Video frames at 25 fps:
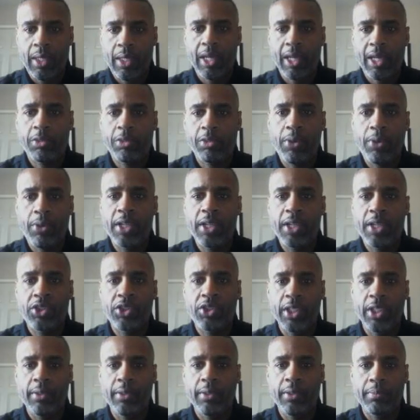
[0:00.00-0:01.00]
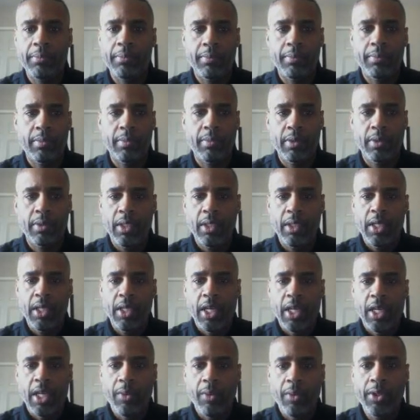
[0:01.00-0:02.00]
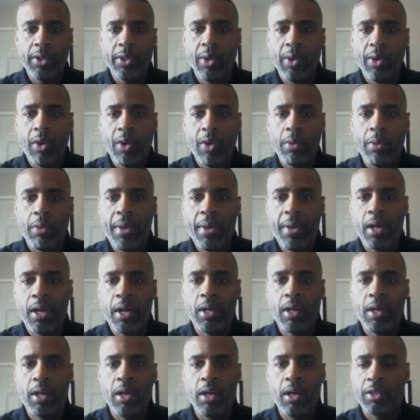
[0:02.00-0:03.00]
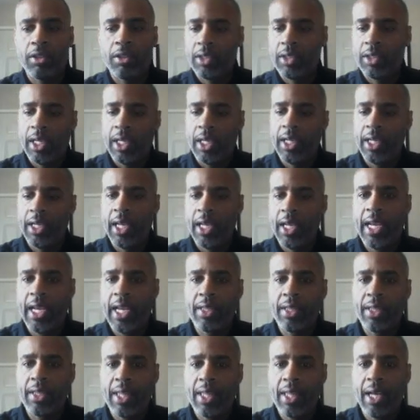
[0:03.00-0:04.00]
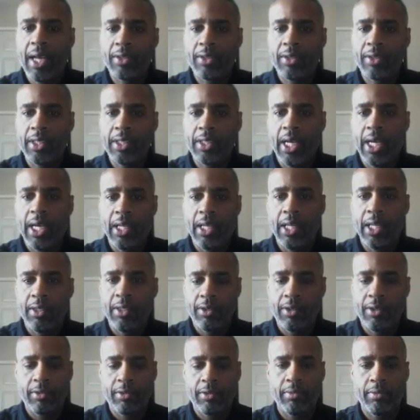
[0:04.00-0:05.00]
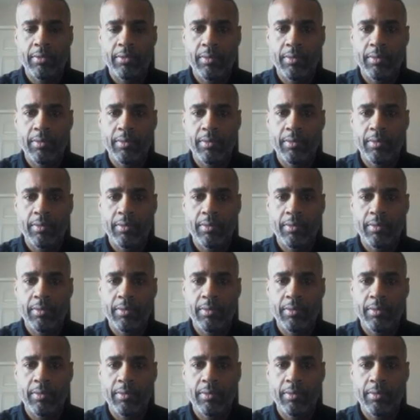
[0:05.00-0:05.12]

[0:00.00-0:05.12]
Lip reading: spreadsheet, and we do our repair cost at $8,000.